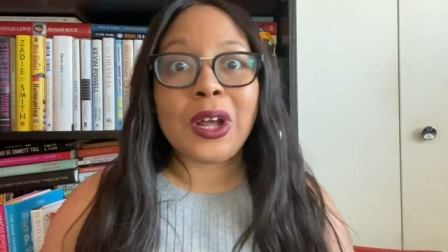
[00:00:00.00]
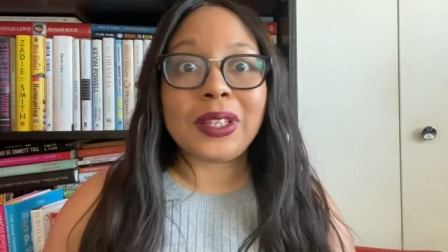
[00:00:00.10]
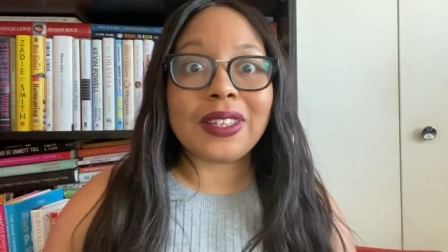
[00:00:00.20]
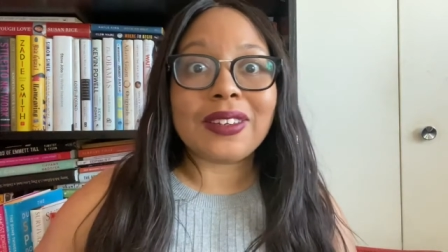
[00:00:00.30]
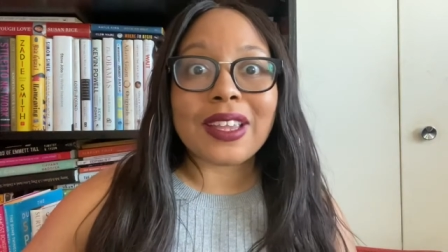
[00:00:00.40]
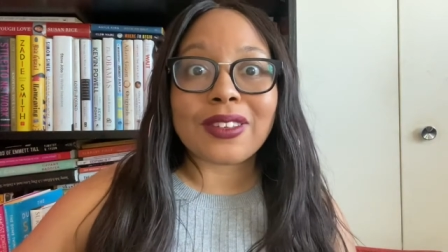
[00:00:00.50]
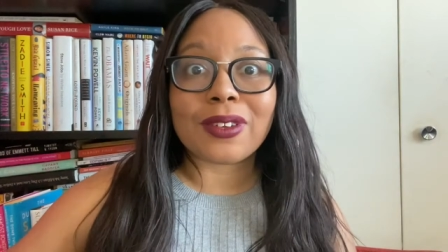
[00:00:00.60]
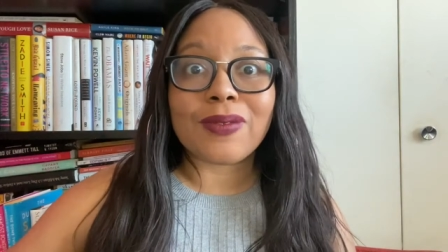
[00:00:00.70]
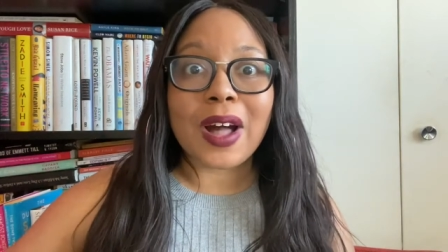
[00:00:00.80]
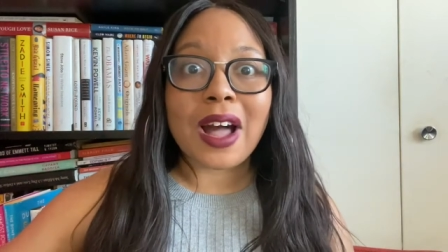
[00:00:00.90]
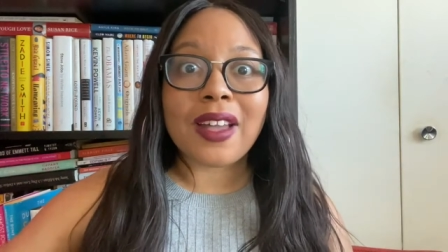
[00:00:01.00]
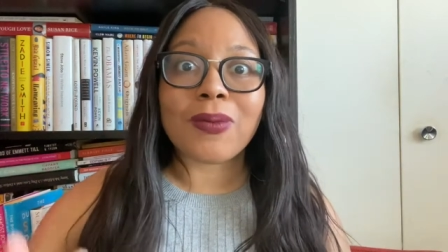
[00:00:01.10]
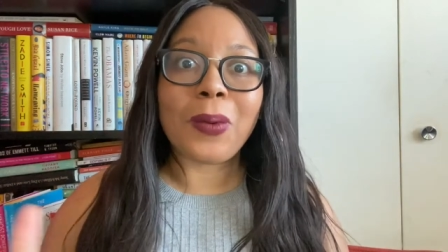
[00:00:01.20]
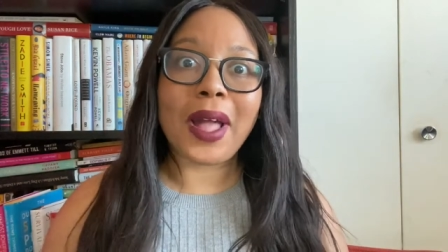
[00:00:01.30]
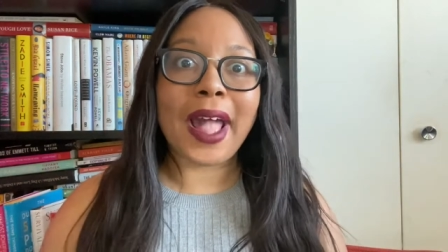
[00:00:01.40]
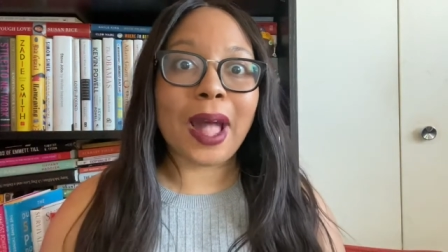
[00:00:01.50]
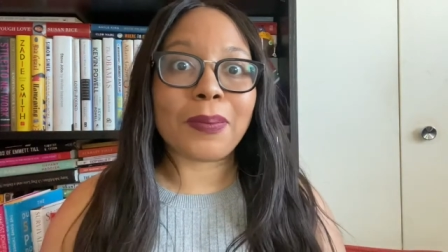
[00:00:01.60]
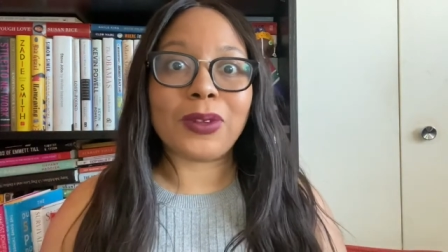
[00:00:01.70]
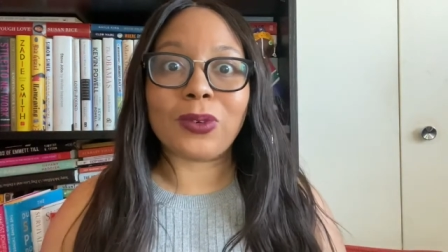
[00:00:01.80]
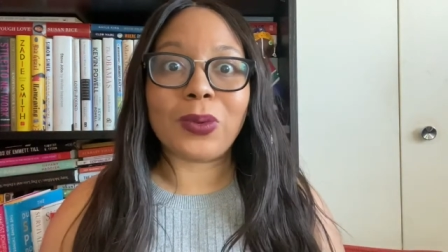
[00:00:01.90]
Did they survive? What
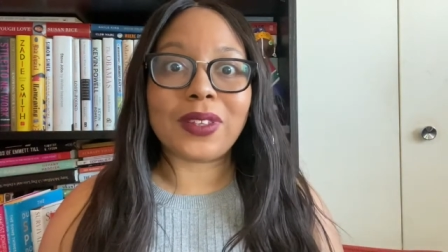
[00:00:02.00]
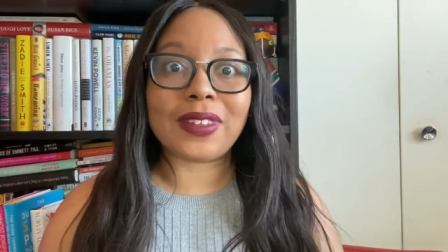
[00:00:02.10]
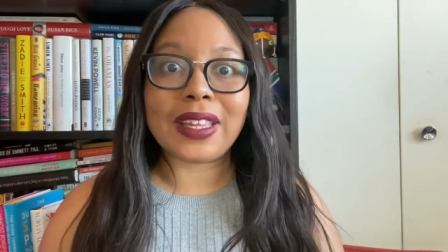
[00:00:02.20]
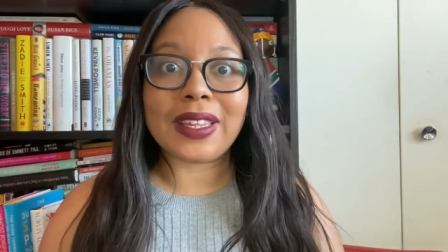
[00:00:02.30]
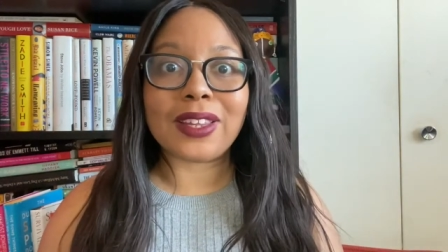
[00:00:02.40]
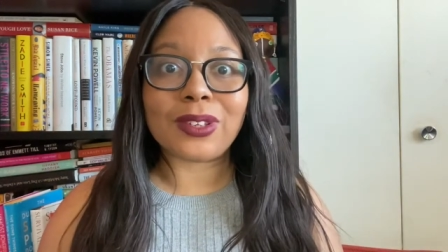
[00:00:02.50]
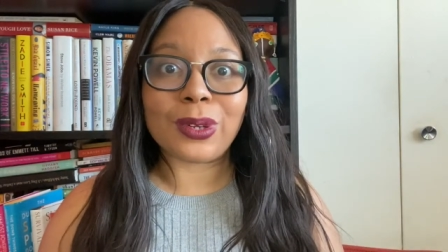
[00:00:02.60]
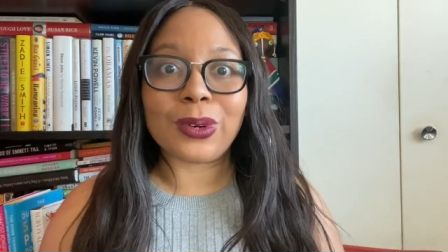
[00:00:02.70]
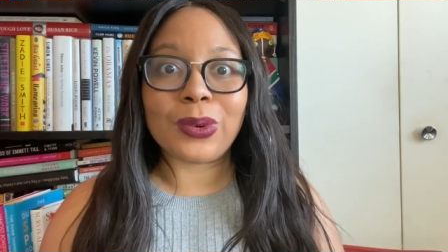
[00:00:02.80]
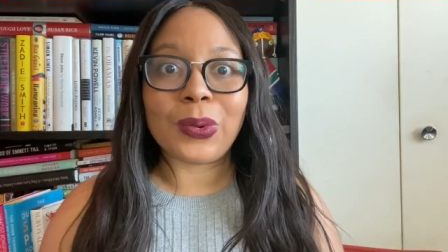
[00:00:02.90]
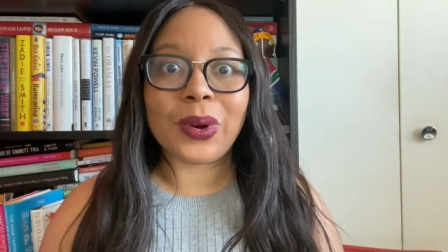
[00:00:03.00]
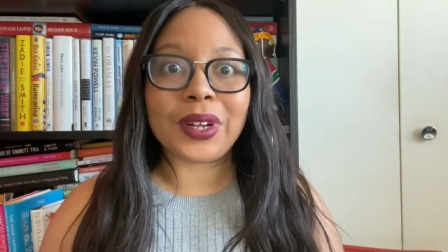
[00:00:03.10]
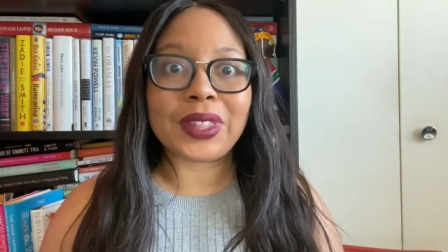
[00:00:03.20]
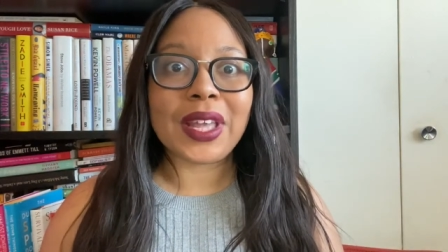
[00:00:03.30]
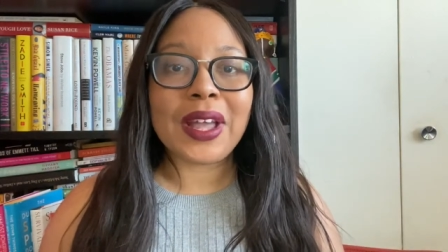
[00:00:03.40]
happens once they get to the North?